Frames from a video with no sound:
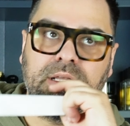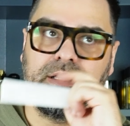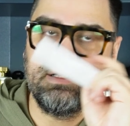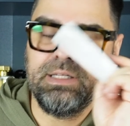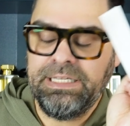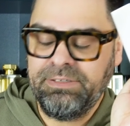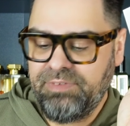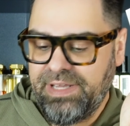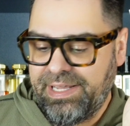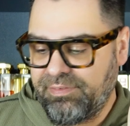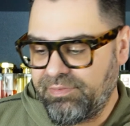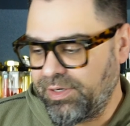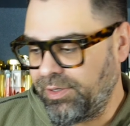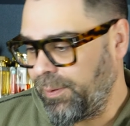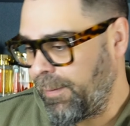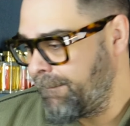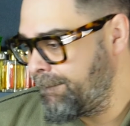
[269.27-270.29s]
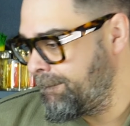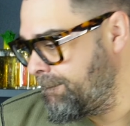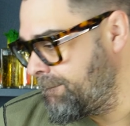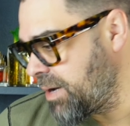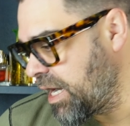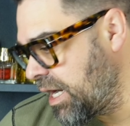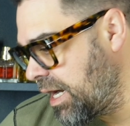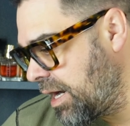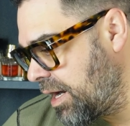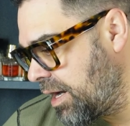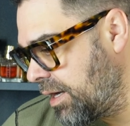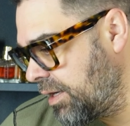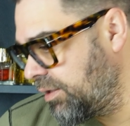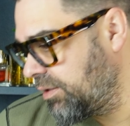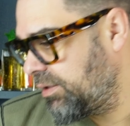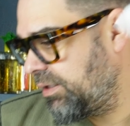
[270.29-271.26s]
Clean vetiver.
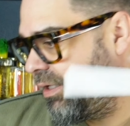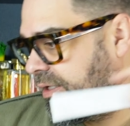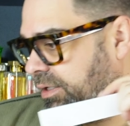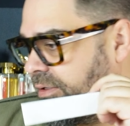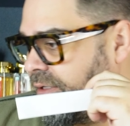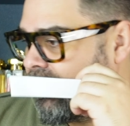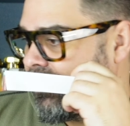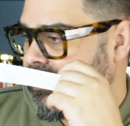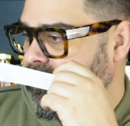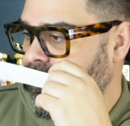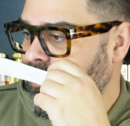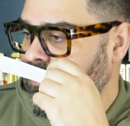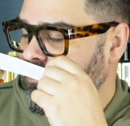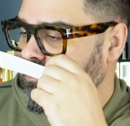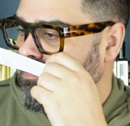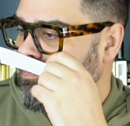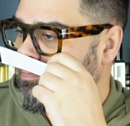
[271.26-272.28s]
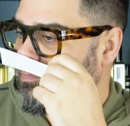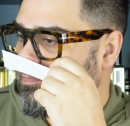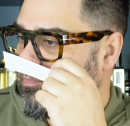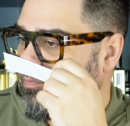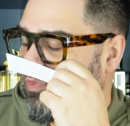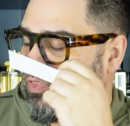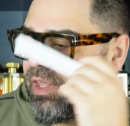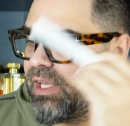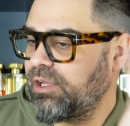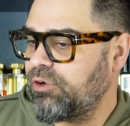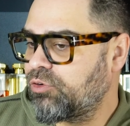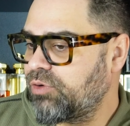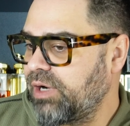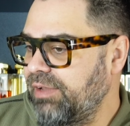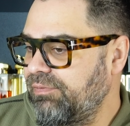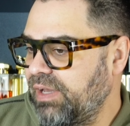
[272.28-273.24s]
Clean.
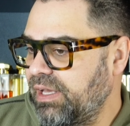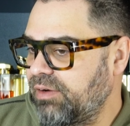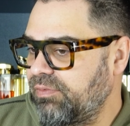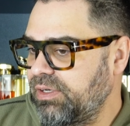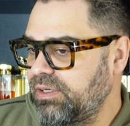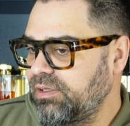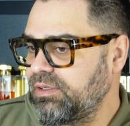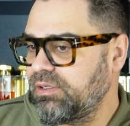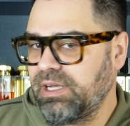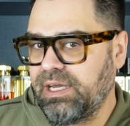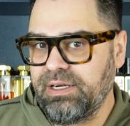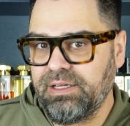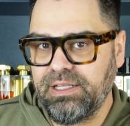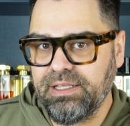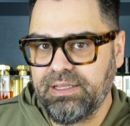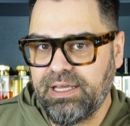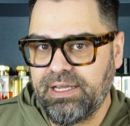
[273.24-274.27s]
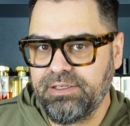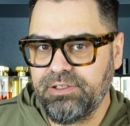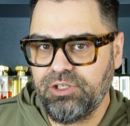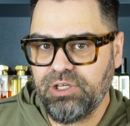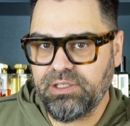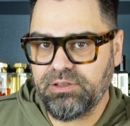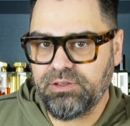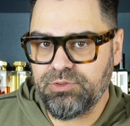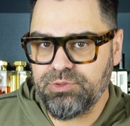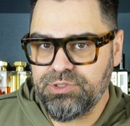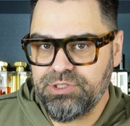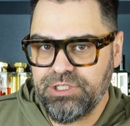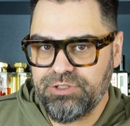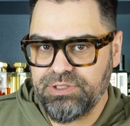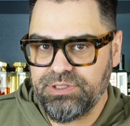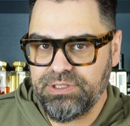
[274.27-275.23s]
Think Grey Vetiver, kind of like that. You got those
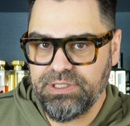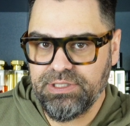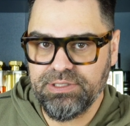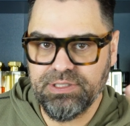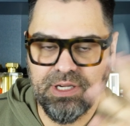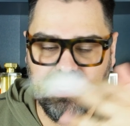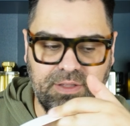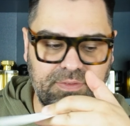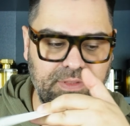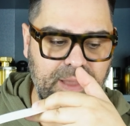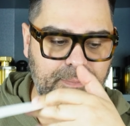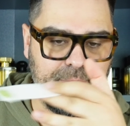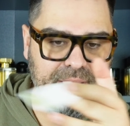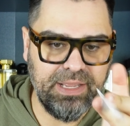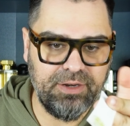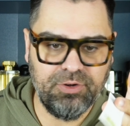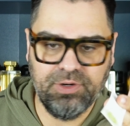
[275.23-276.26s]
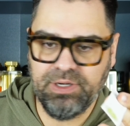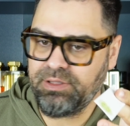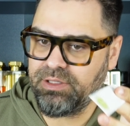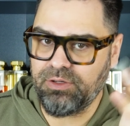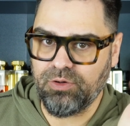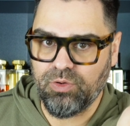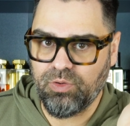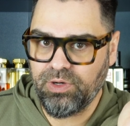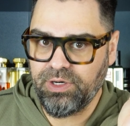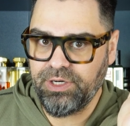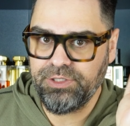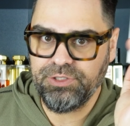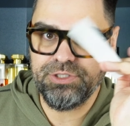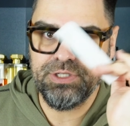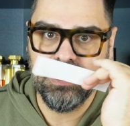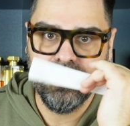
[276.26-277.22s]
citruses, um, that mandarin, that
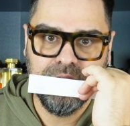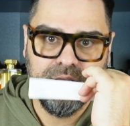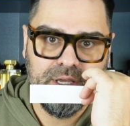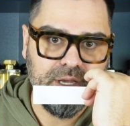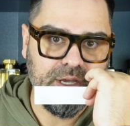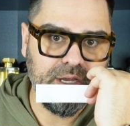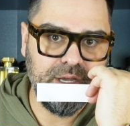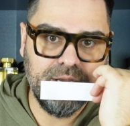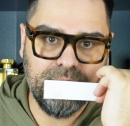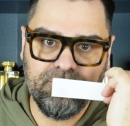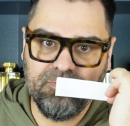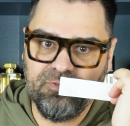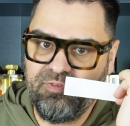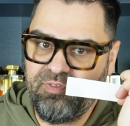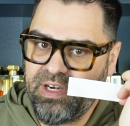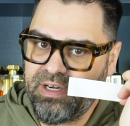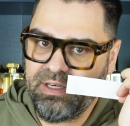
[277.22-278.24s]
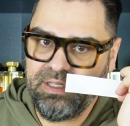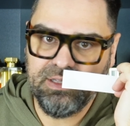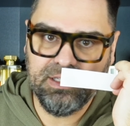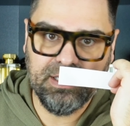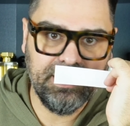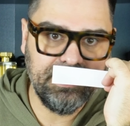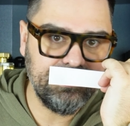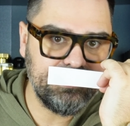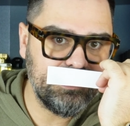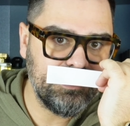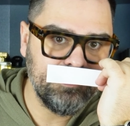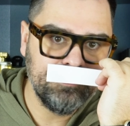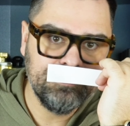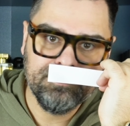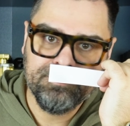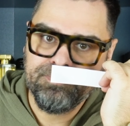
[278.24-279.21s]
orange. Um, very light,
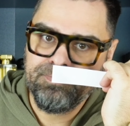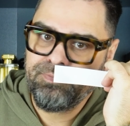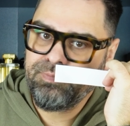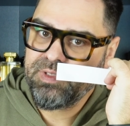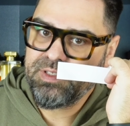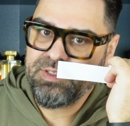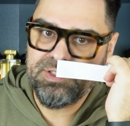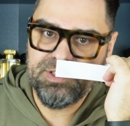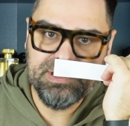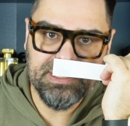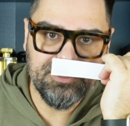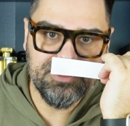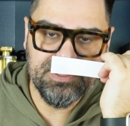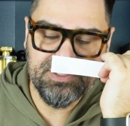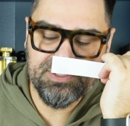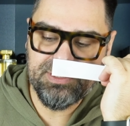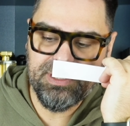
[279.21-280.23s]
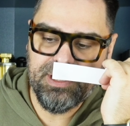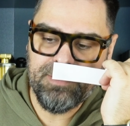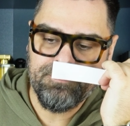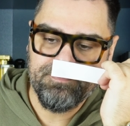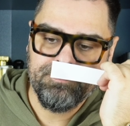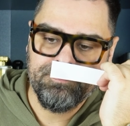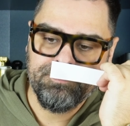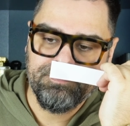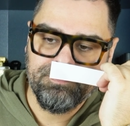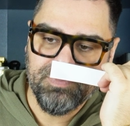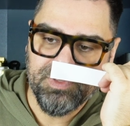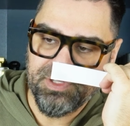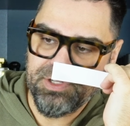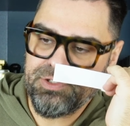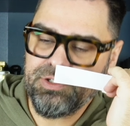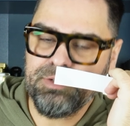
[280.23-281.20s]
citrusy.
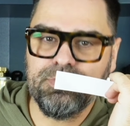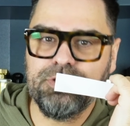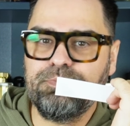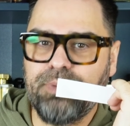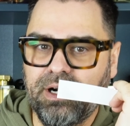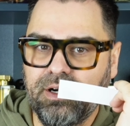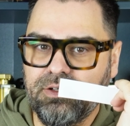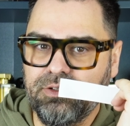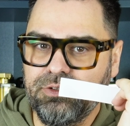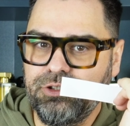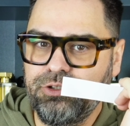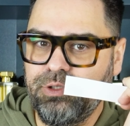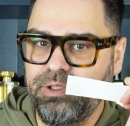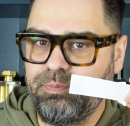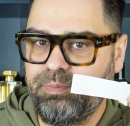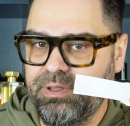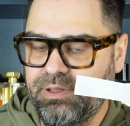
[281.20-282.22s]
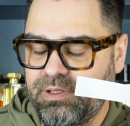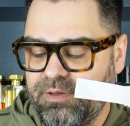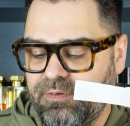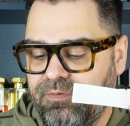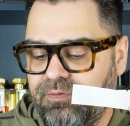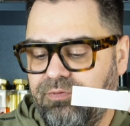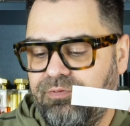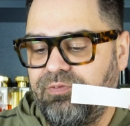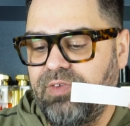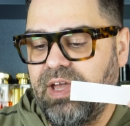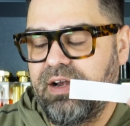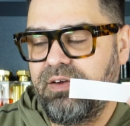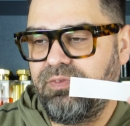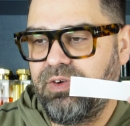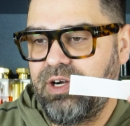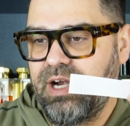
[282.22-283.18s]
There's some sparkle to it, but the
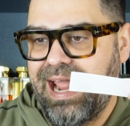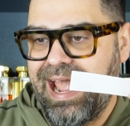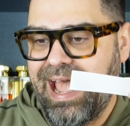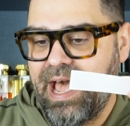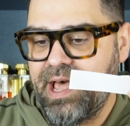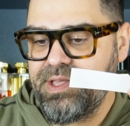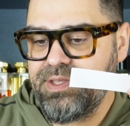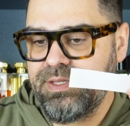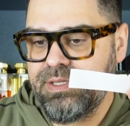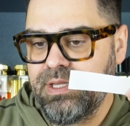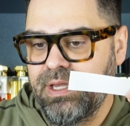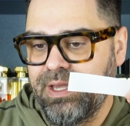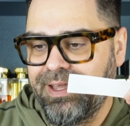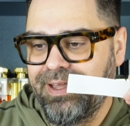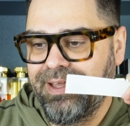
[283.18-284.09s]
vetiver has,